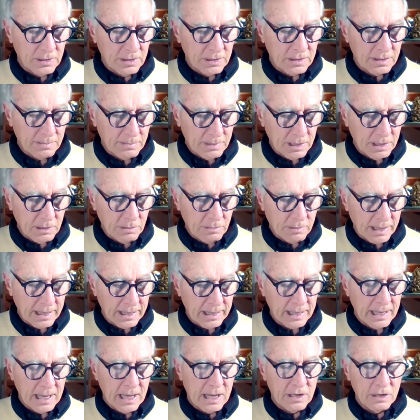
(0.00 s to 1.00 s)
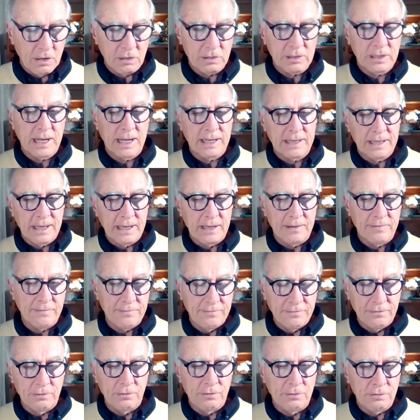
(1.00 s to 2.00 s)
The middle way, not going
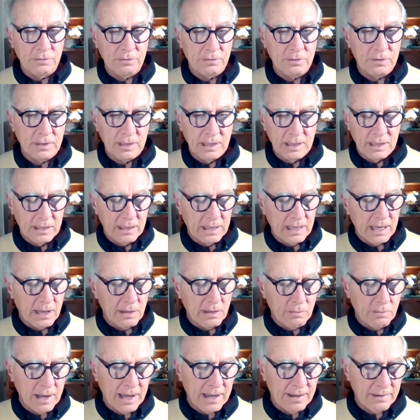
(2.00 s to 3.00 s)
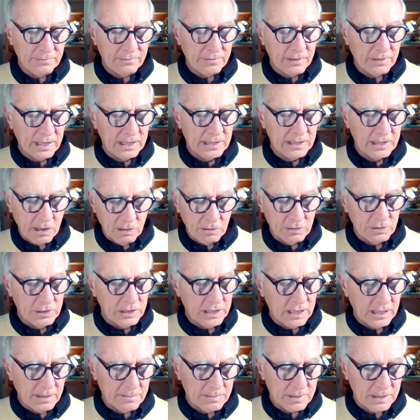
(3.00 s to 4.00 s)
the other way of
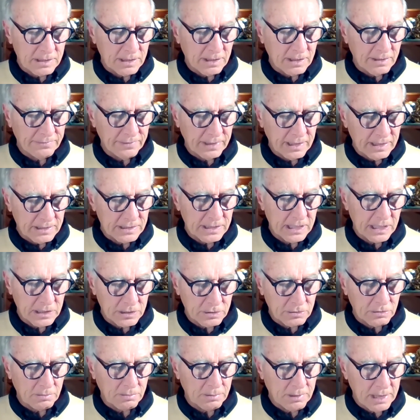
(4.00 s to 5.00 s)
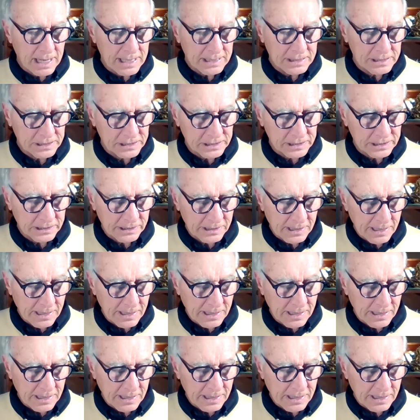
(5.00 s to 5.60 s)
indulging himself in sensual pleasure,